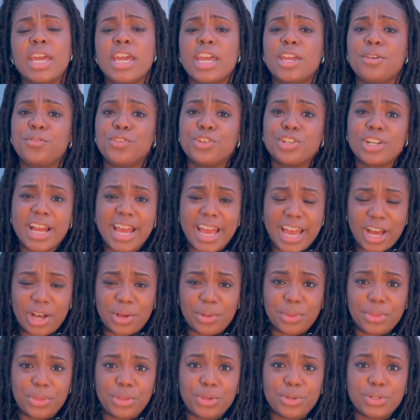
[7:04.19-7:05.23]
If you're not
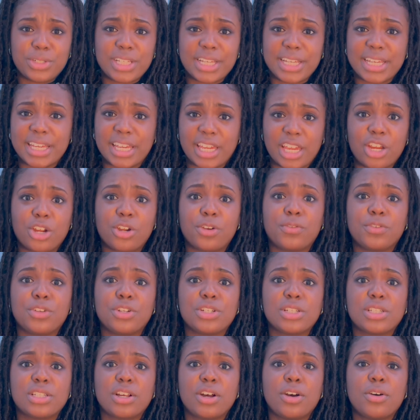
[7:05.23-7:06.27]
healthy or taking care of
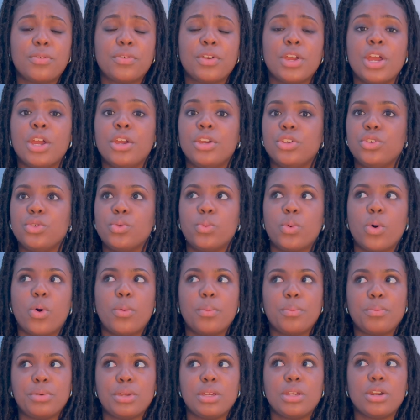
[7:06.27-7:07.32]
yourself, you
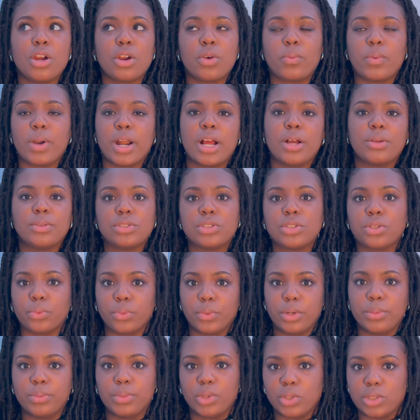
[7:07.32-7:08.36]
won't be around to
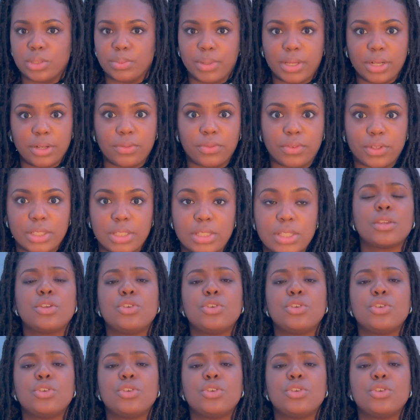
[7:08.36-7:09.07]
reap those benefits.